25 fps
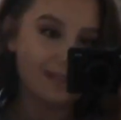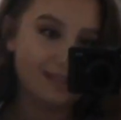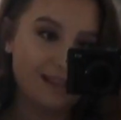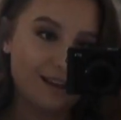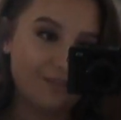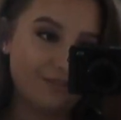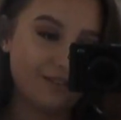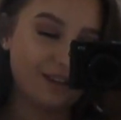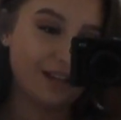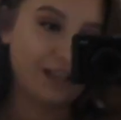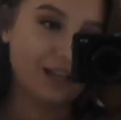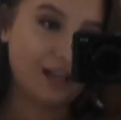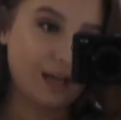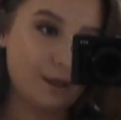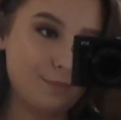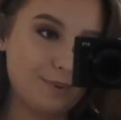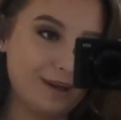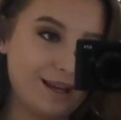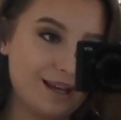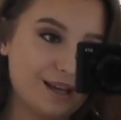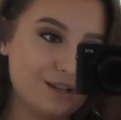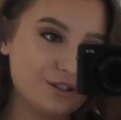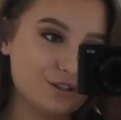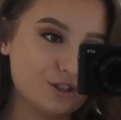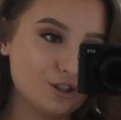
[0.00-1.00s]
definitely gonna
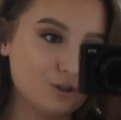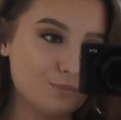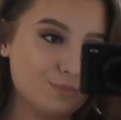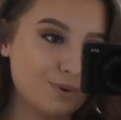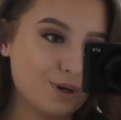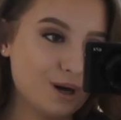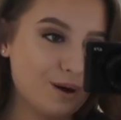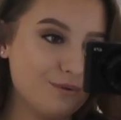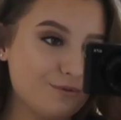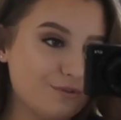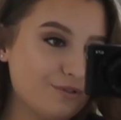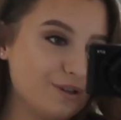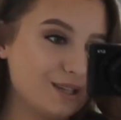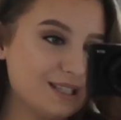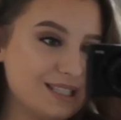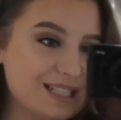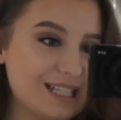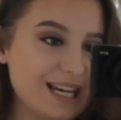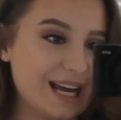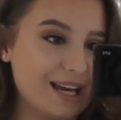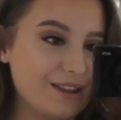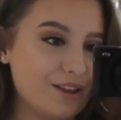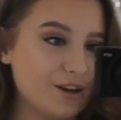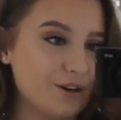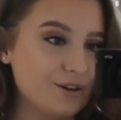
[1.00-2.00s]
be super comfy
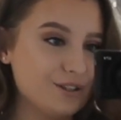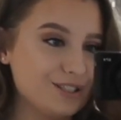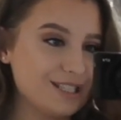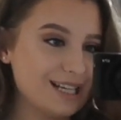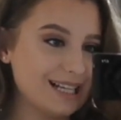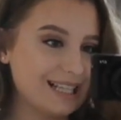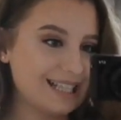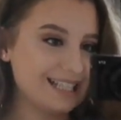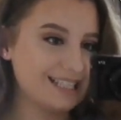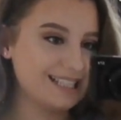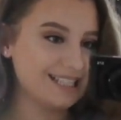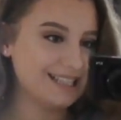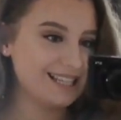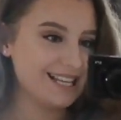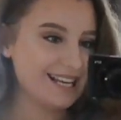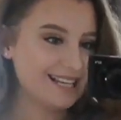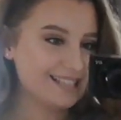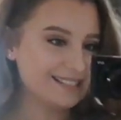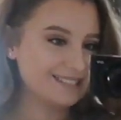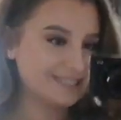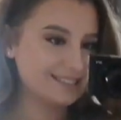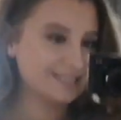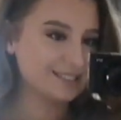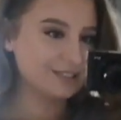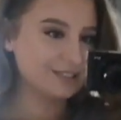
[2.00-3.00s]
today though chilling in this